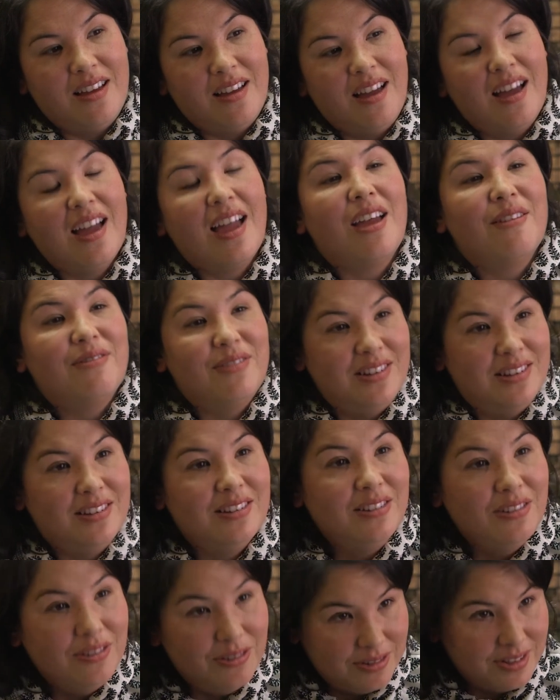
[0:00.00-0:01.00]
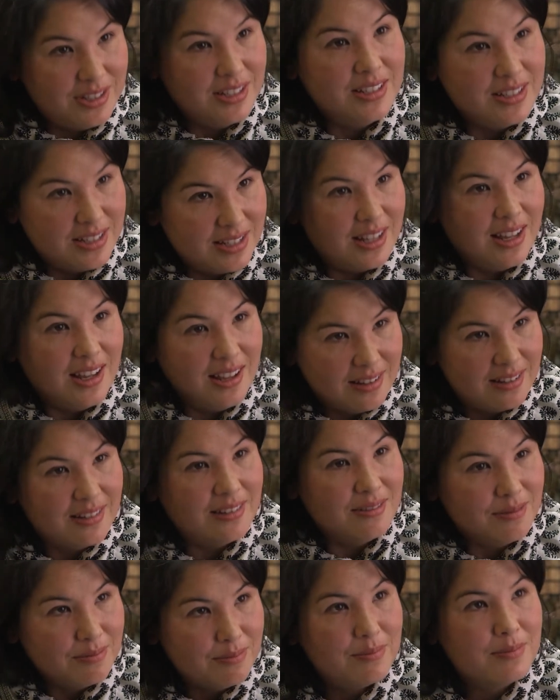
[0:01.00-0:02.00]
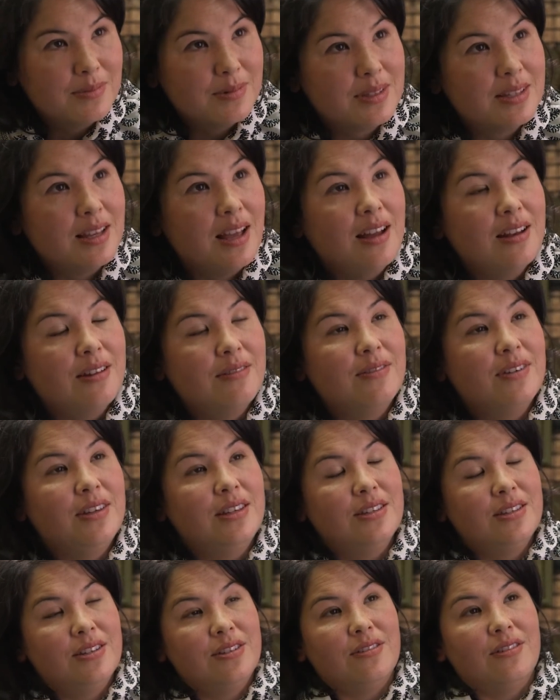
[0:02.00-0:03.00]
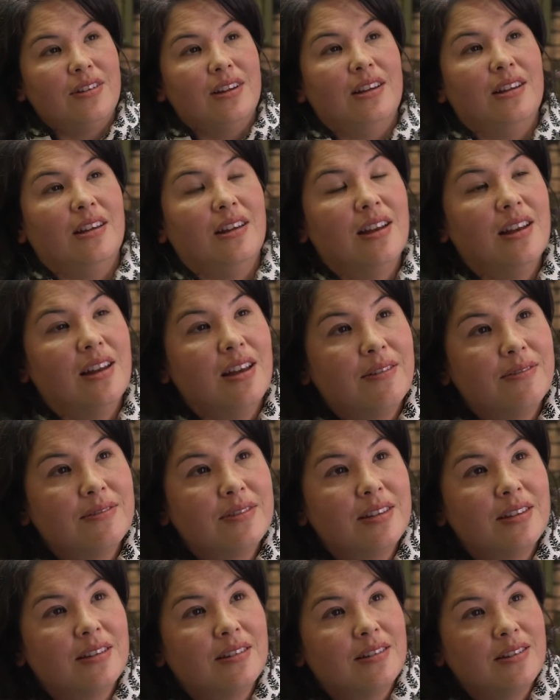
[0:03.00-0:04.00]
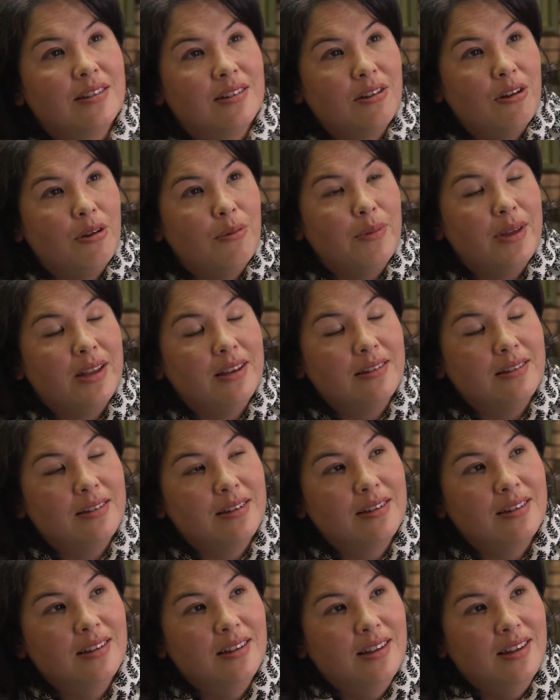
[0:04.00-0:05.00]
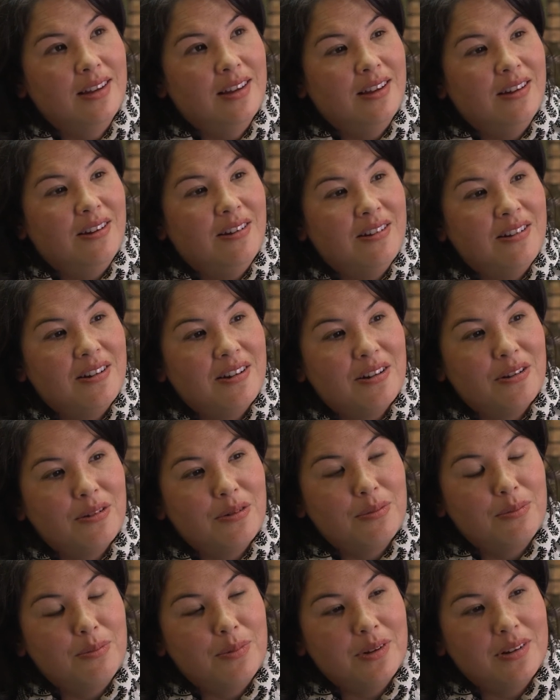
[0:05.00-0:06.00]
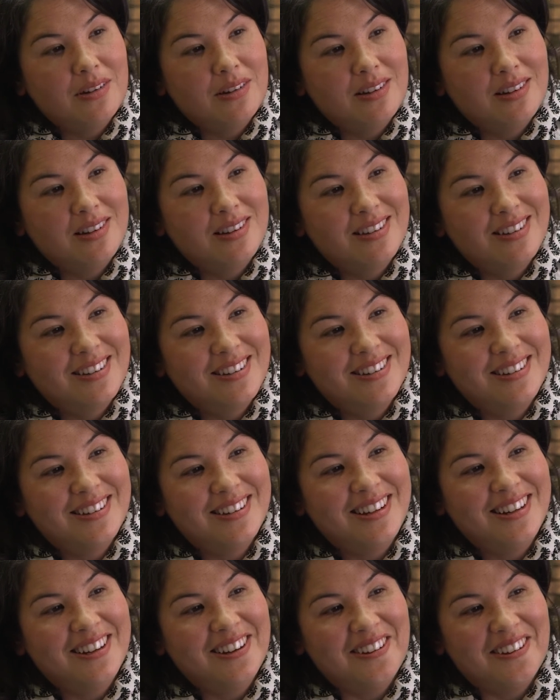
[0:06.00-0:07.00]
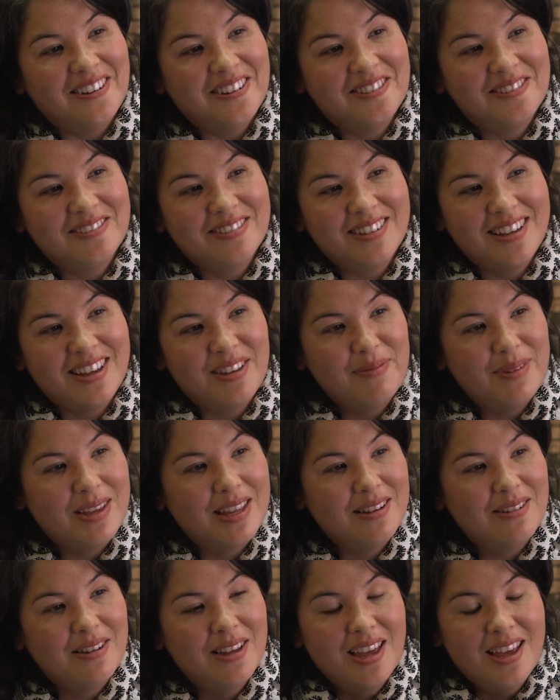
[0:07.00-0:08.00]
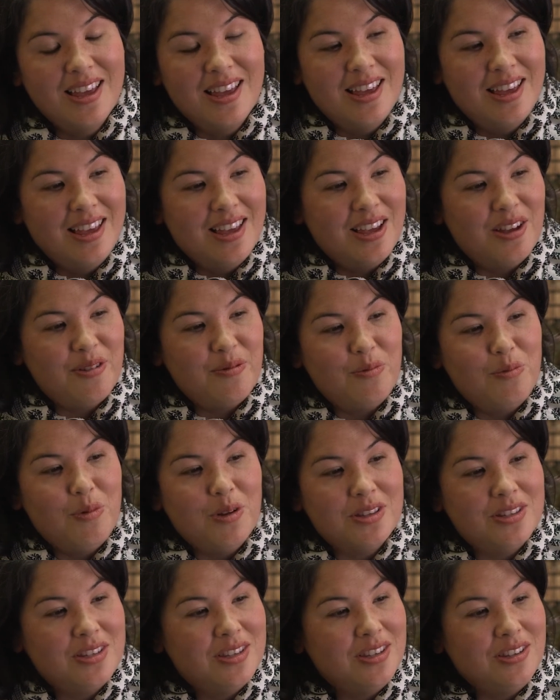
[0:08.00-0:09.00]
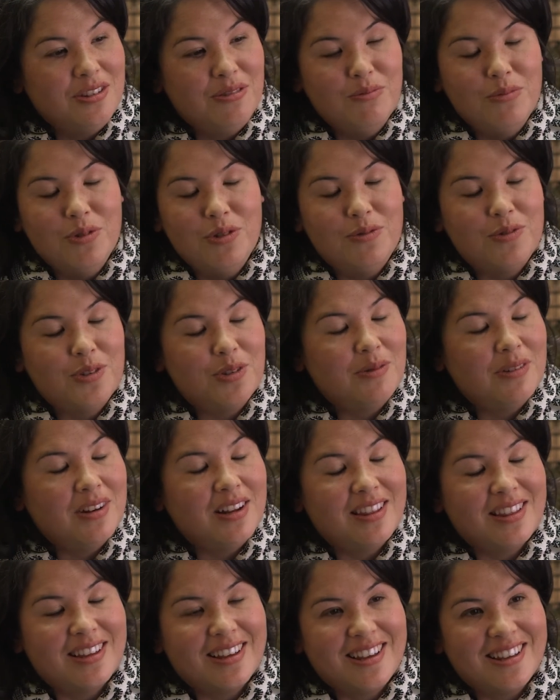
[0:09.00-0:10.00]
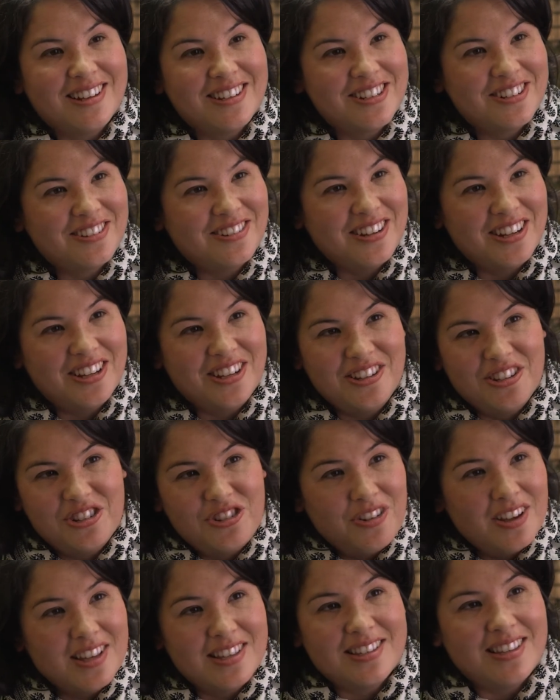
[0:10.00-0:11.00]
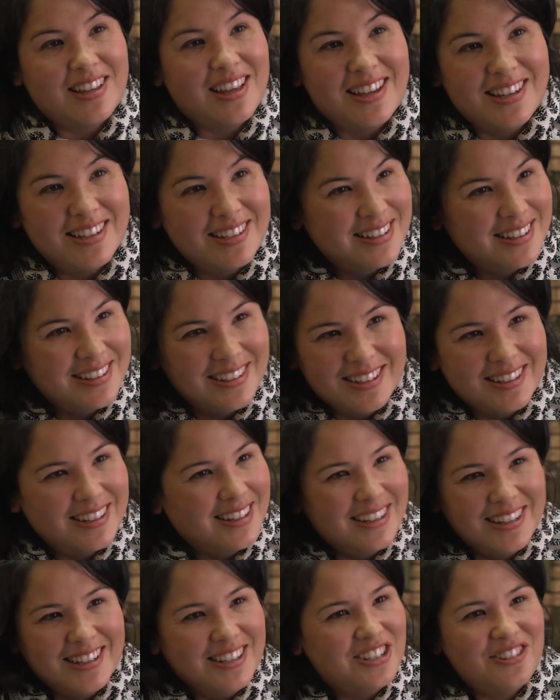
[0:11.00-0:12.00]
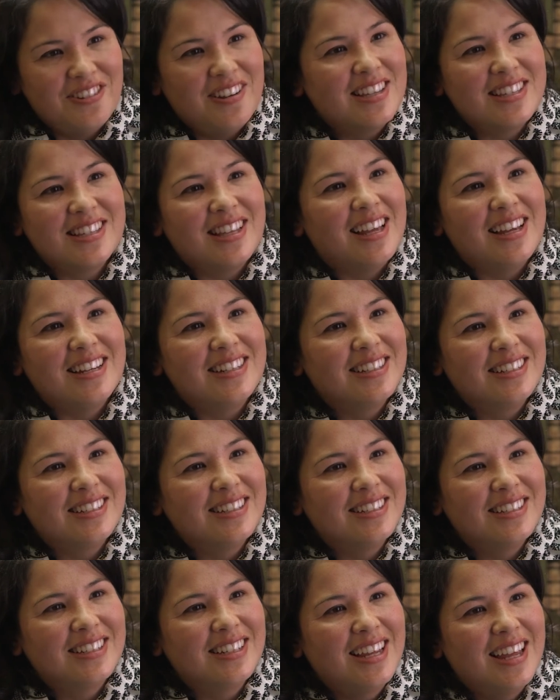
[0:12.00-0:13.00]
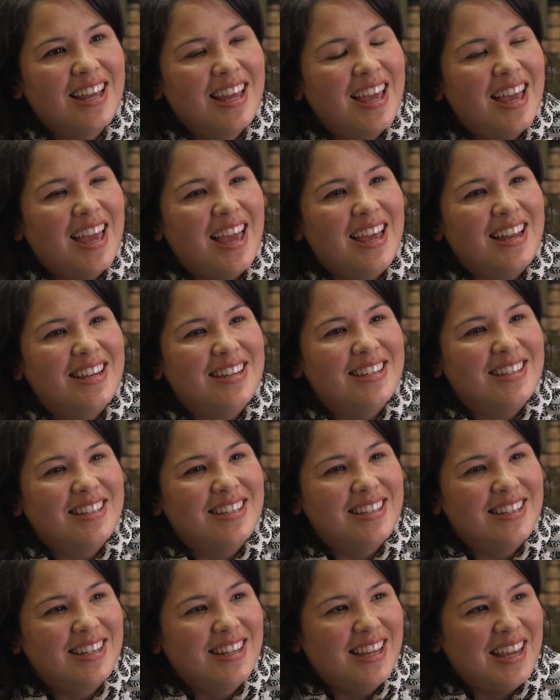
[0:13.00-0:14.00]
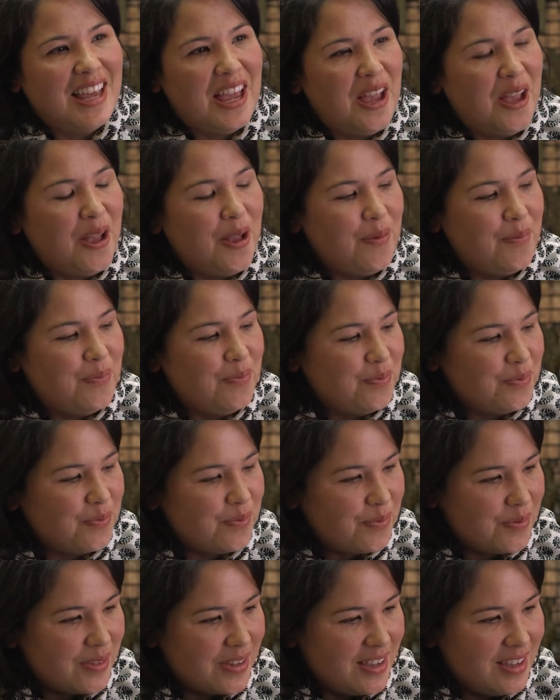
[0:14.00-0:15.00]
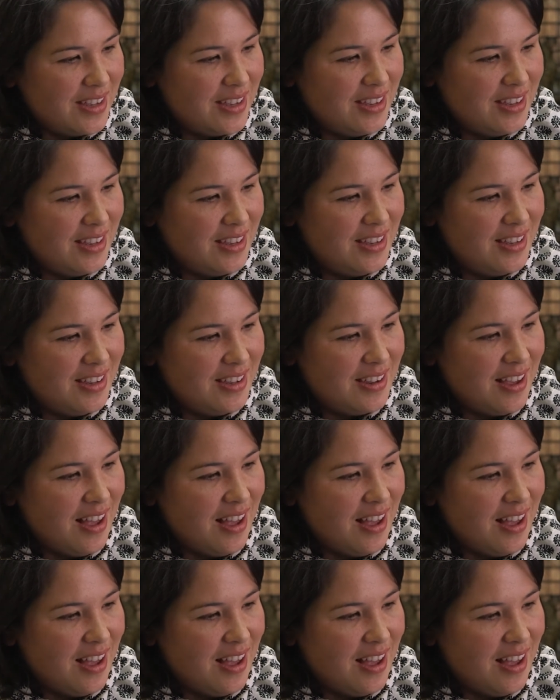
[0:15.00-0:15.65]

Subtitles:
I haven't looked into that side of history enough to comment on it. But, you know, I mean, once you move to another country, you translate it, and you